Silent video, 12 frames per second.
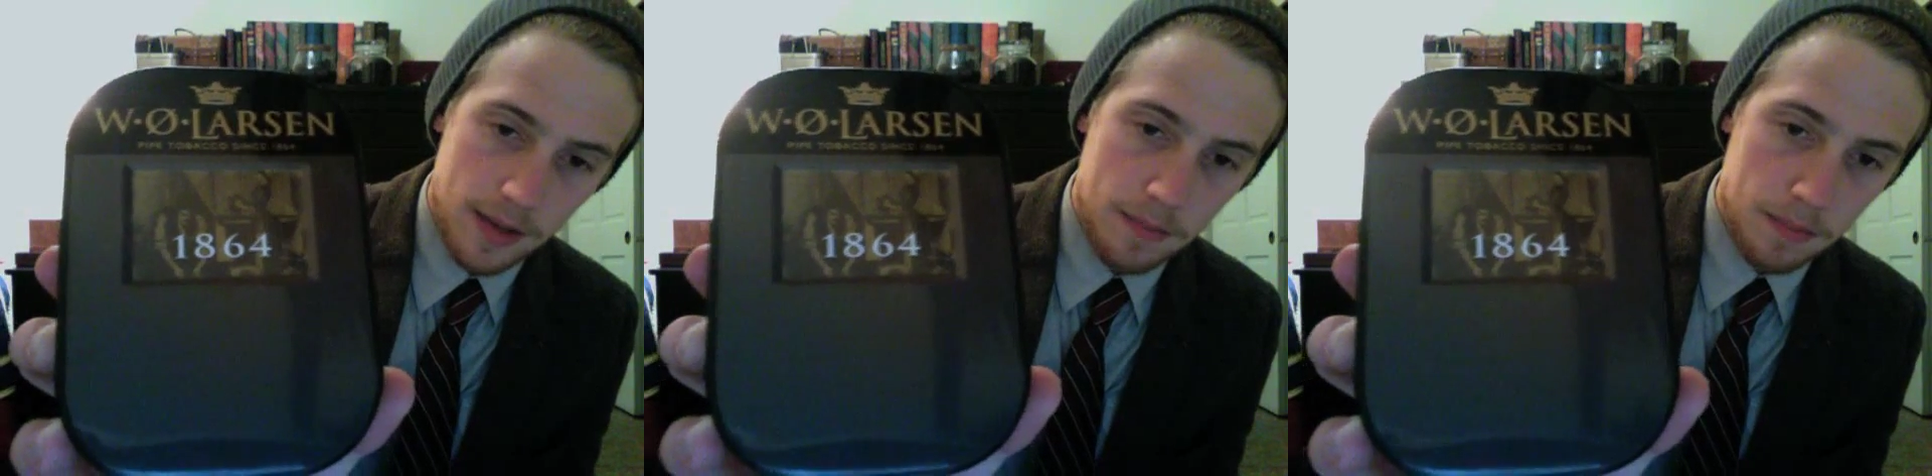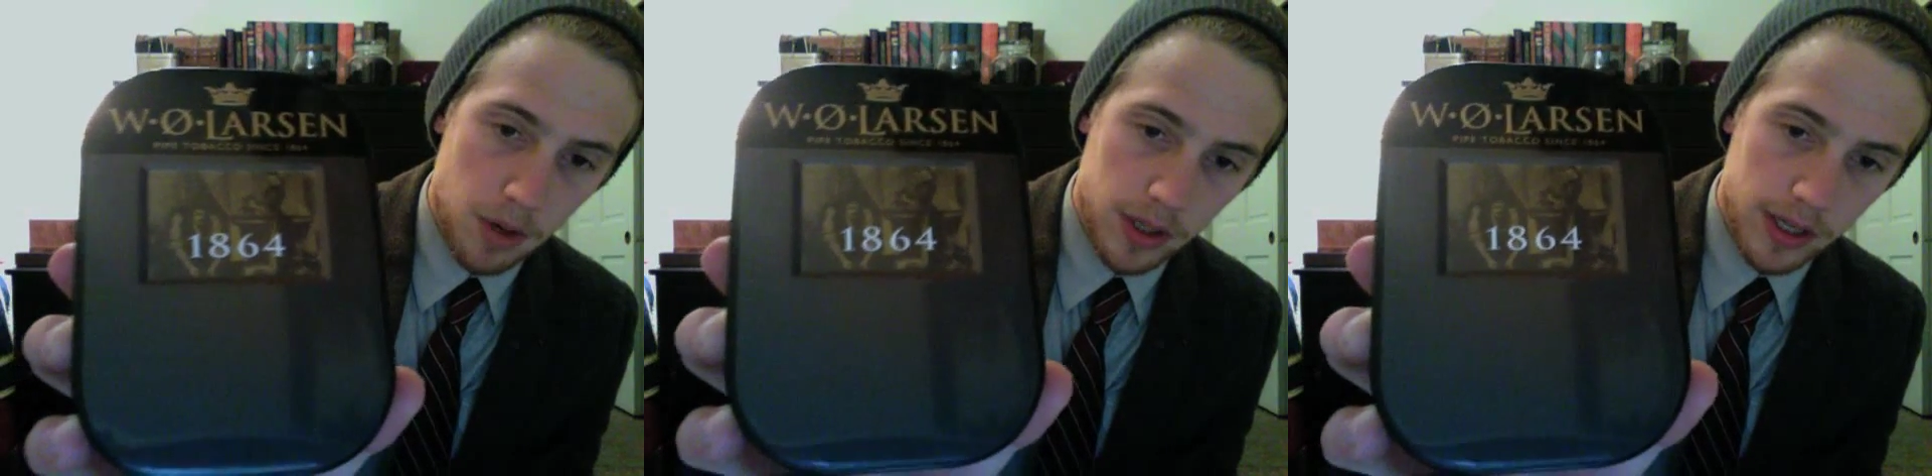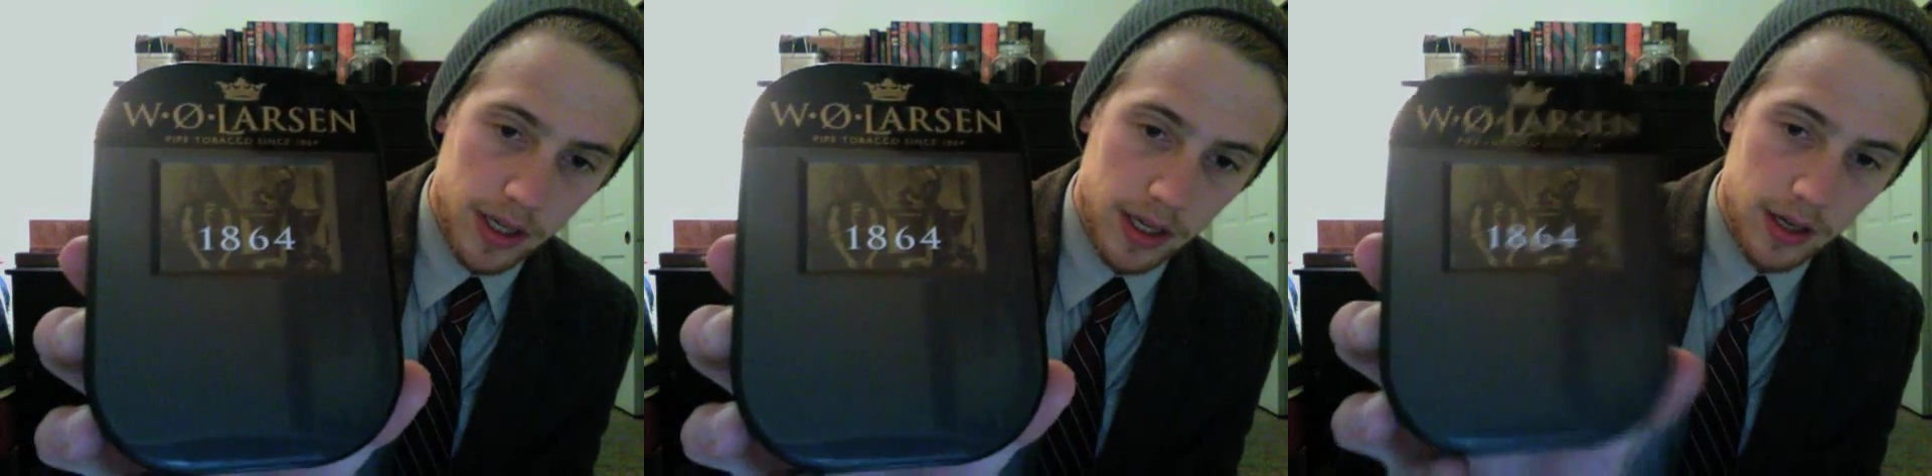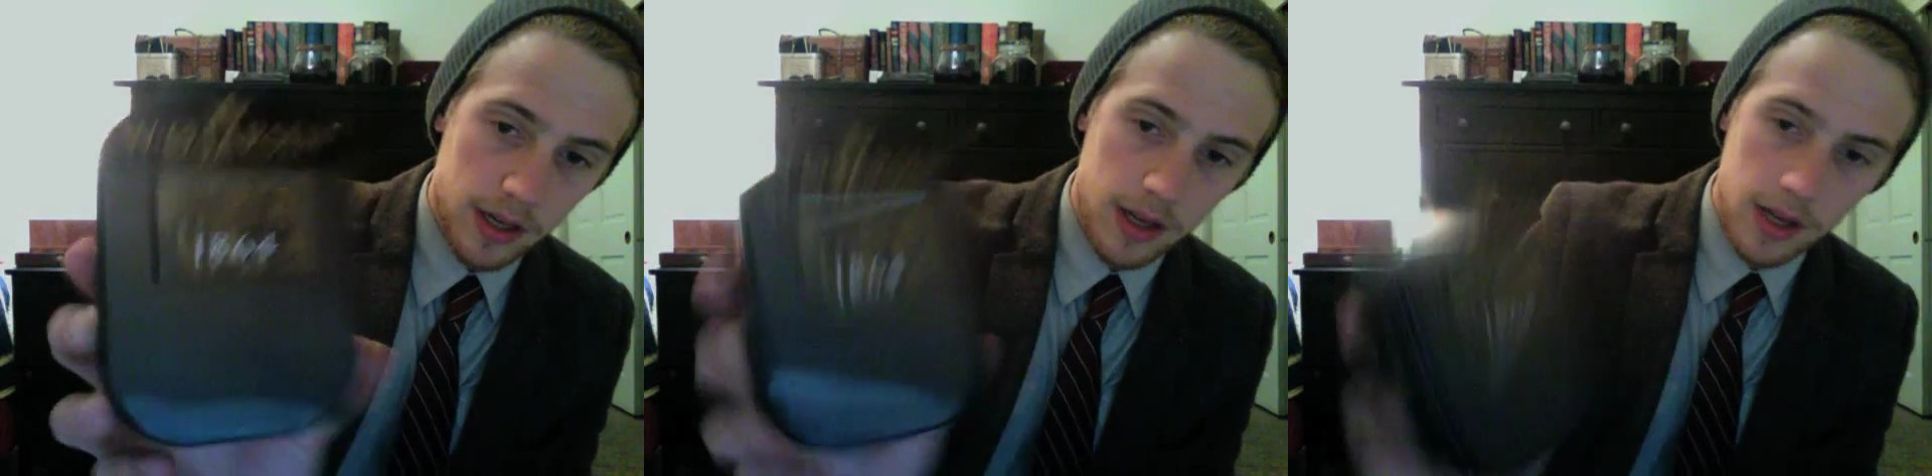marketing
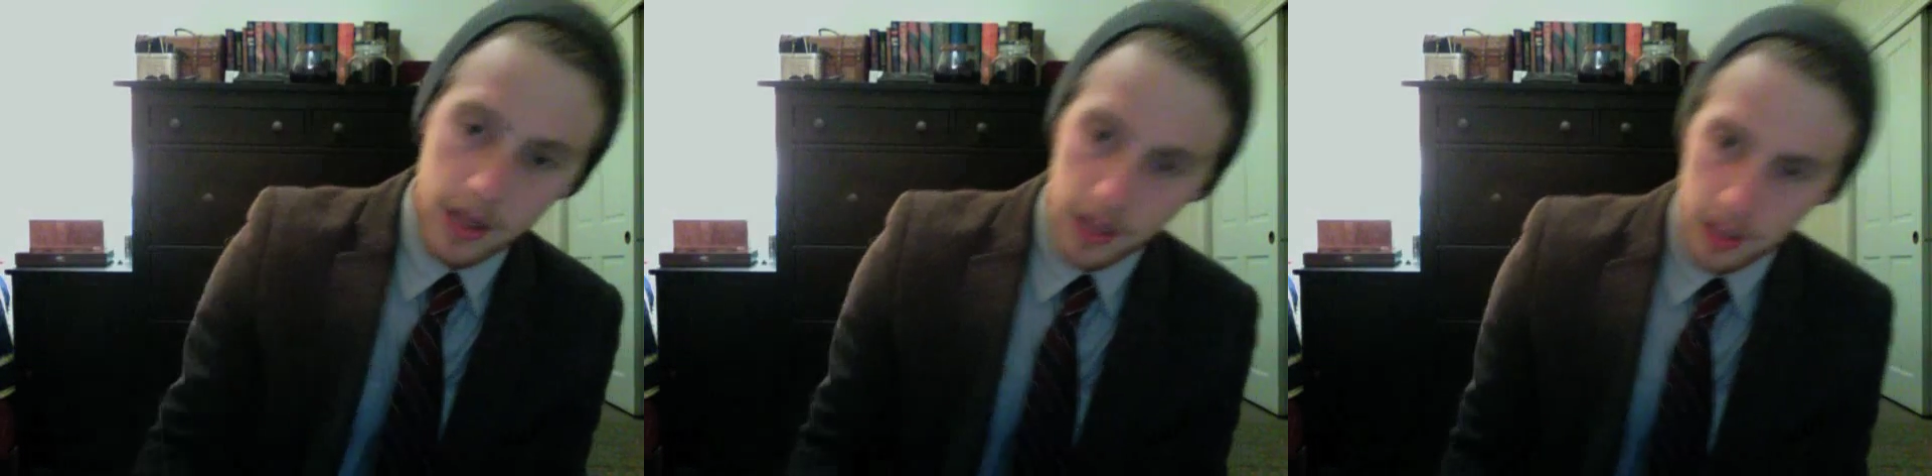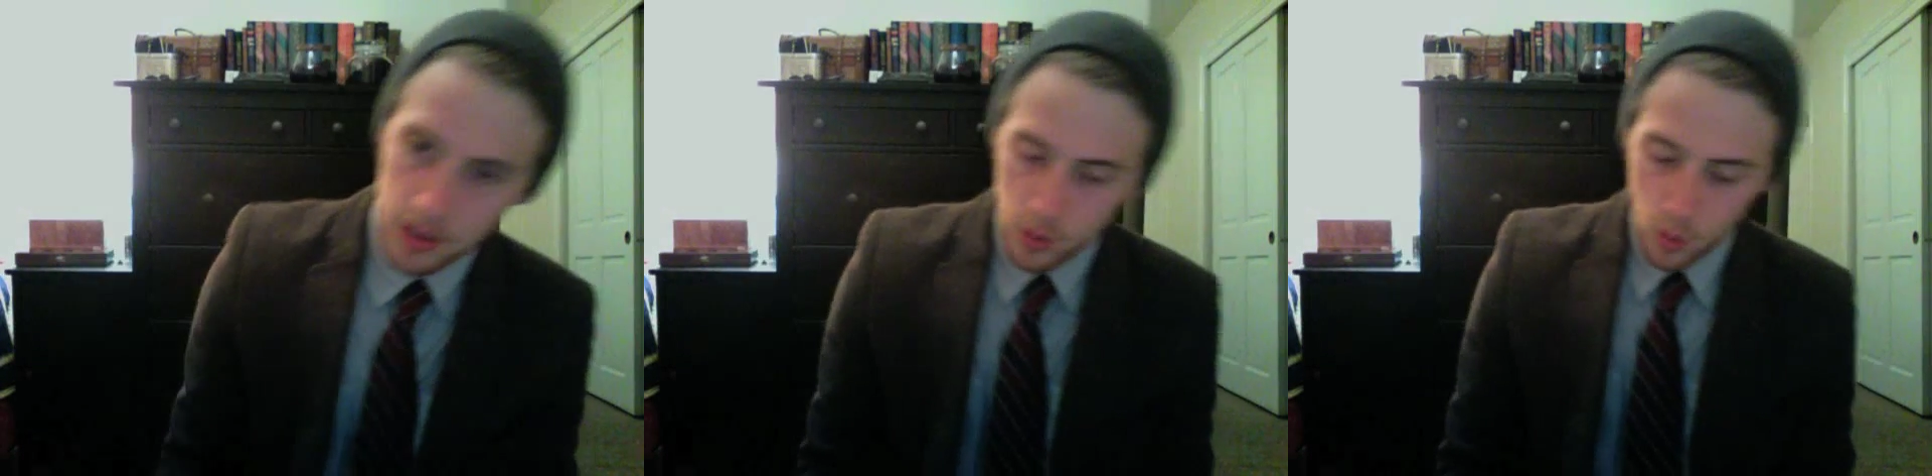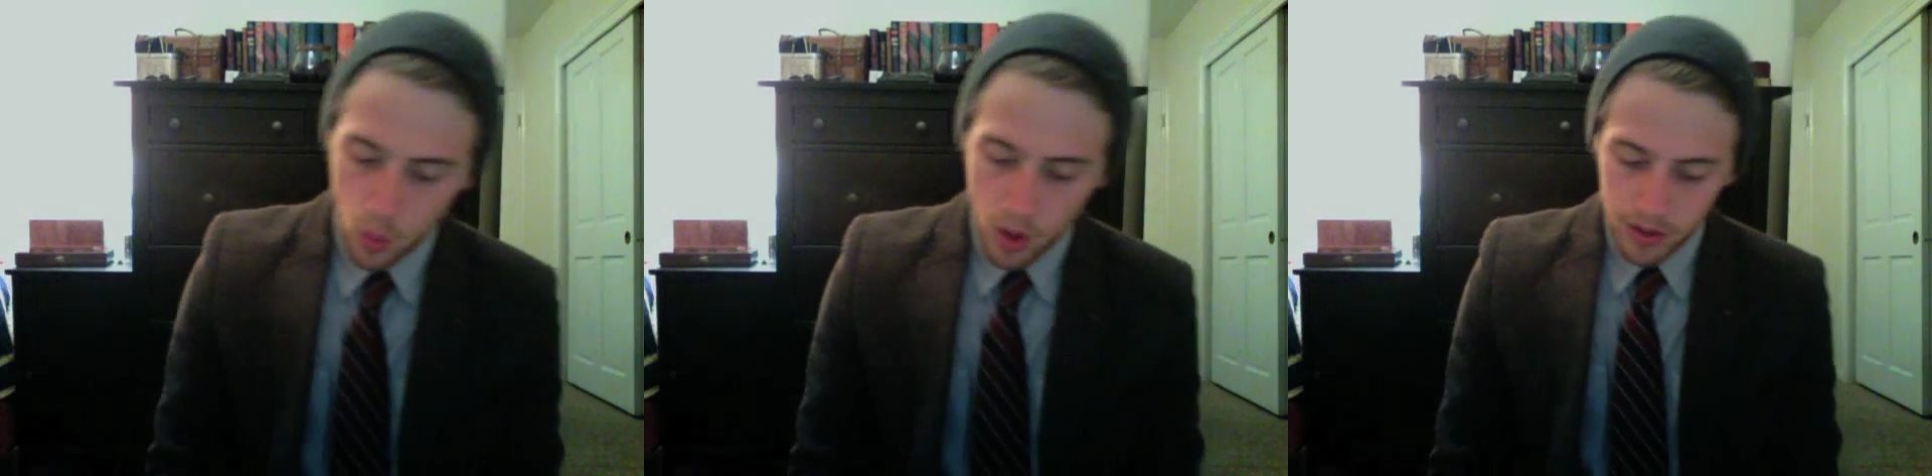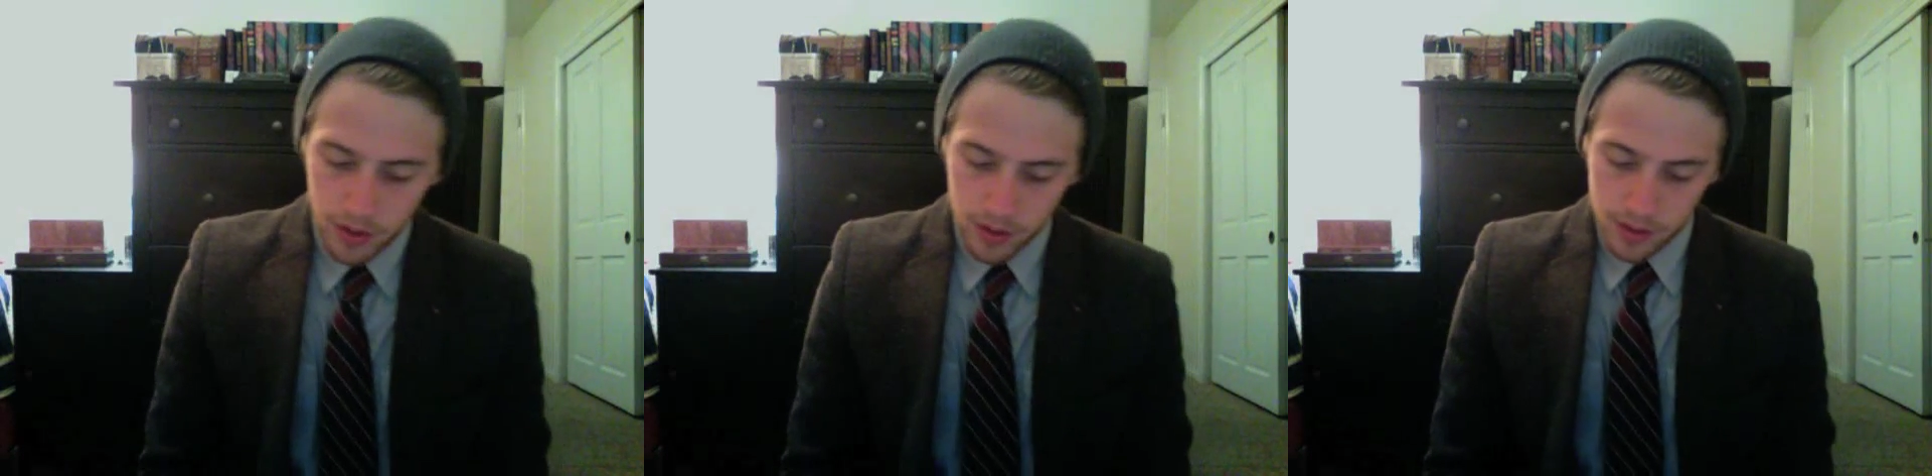can do
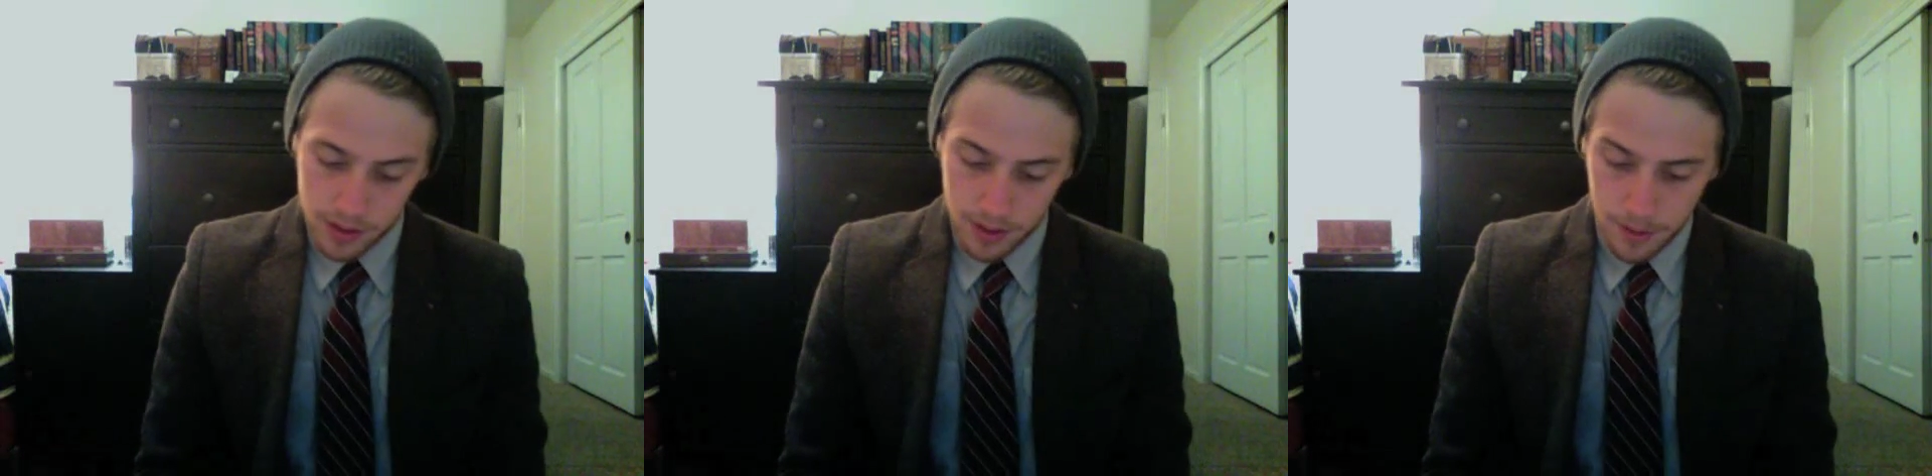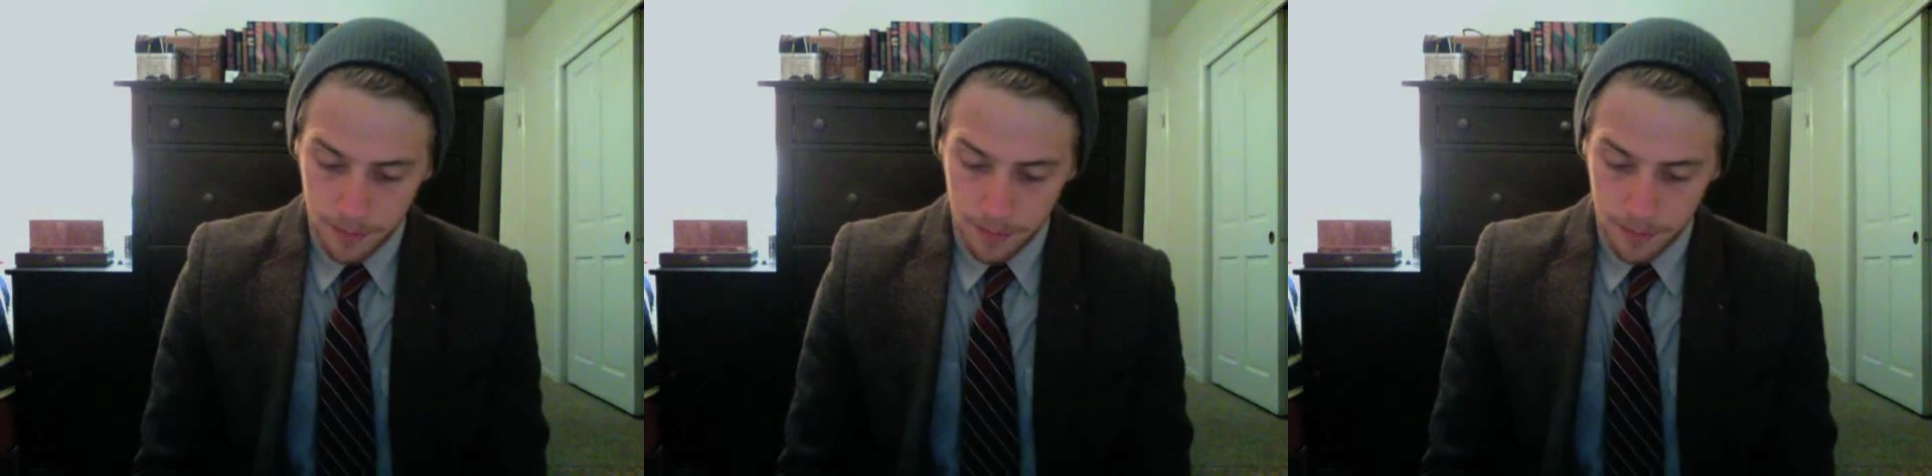wonders.